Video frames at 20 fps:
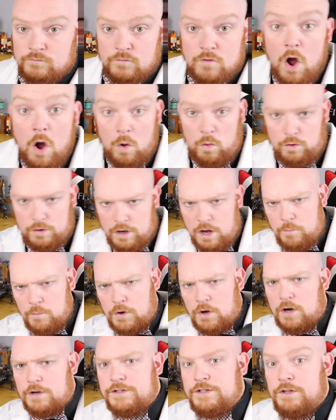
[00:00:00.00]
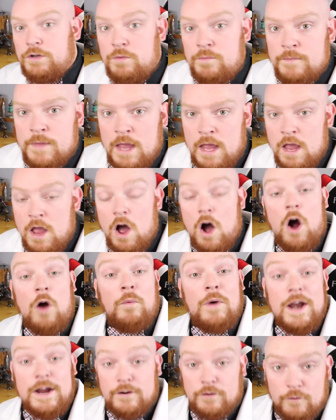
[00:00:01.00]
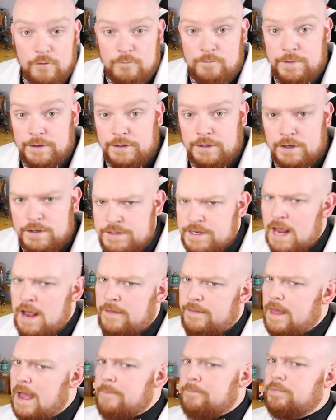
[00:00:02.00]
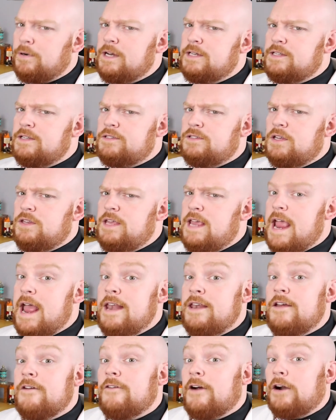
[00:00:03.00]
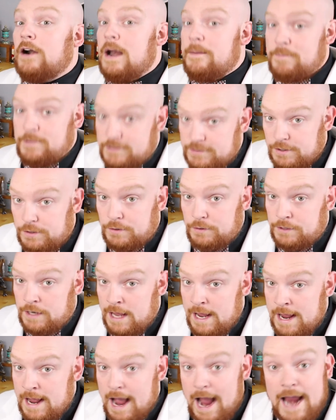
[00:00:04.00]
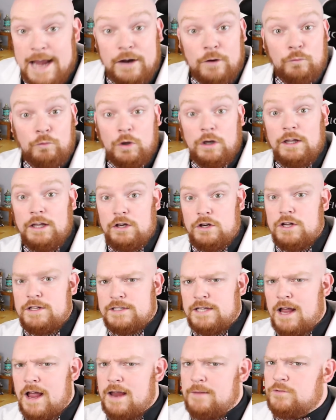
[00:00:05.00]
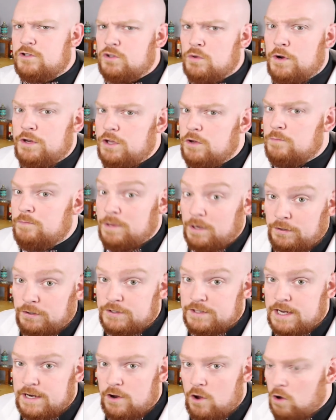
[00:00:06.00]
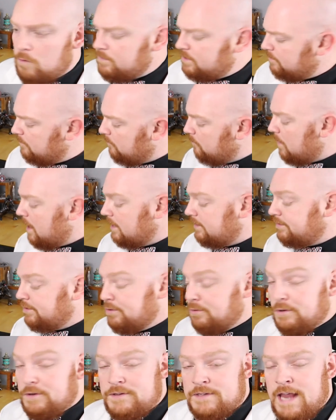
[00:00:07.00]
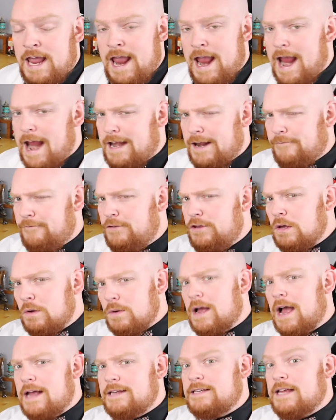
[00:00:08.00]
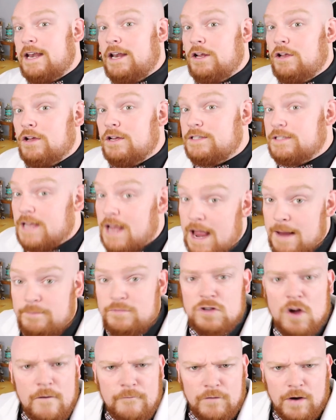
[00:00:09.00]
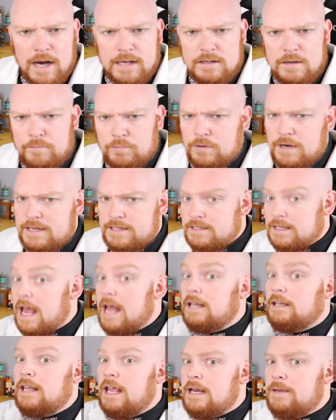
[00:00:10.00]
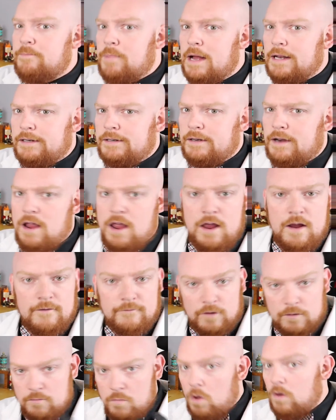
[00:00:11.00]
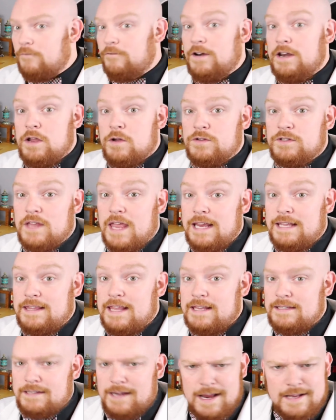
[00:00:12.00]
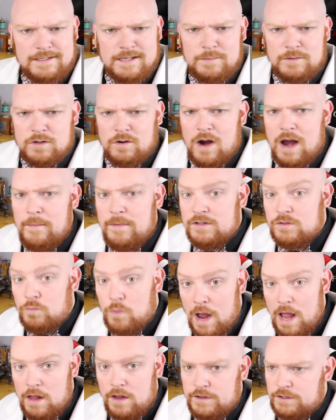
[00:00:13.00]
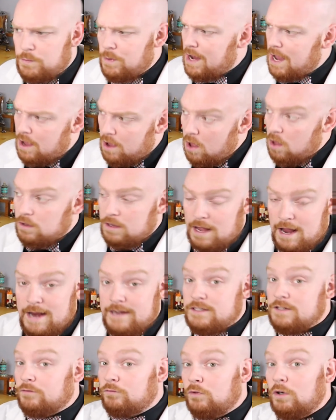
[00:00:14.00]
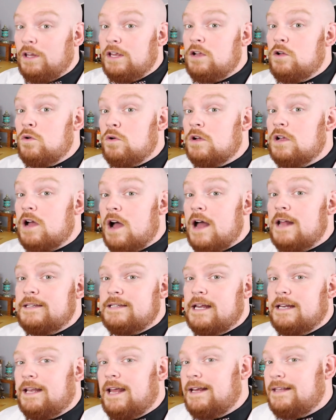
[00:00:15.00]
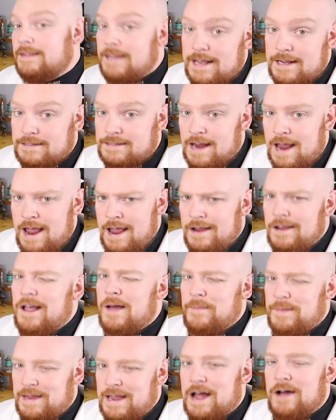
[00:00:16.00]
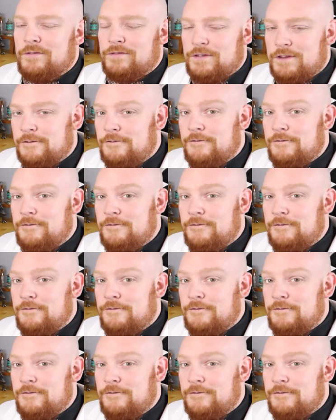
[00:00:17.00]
Oh, good one, R2. Alright, Groove Builders, that brings us to the end of our episode. I had a really good time showing you builders at home some of my tools, and if you guys had a good time, don't forget to press that like button. For more videos like this, hit subscribe as well, as we got all kinds of really cool content like this coming out in the